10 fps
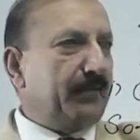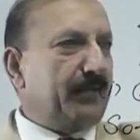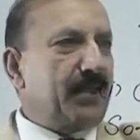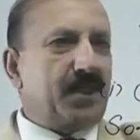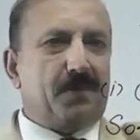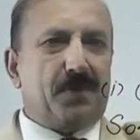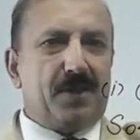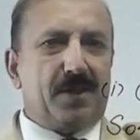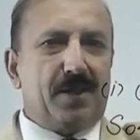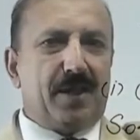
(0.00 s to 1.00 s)
This is
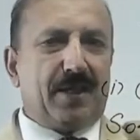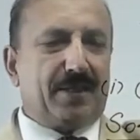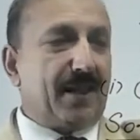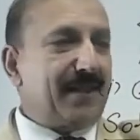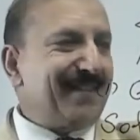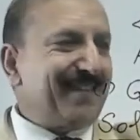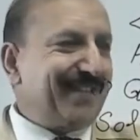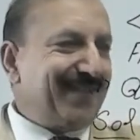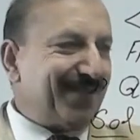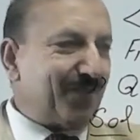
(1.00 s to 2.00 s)
PT and that is
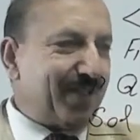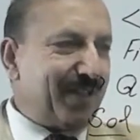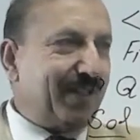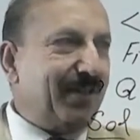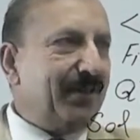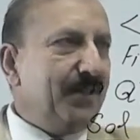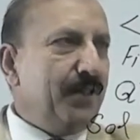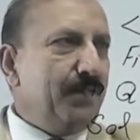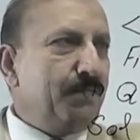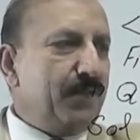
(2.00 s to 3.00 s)
in the triangle
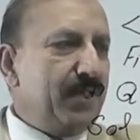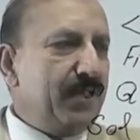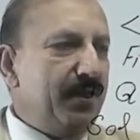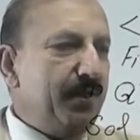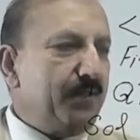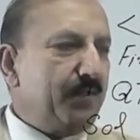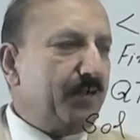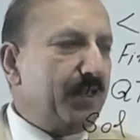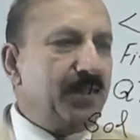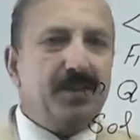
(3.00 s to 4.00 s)

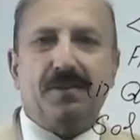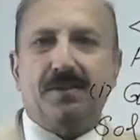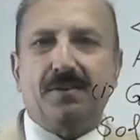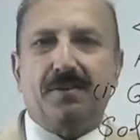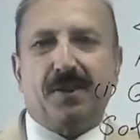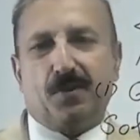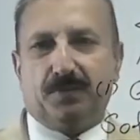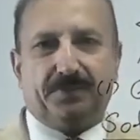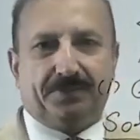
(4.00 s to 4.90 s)
PTQ.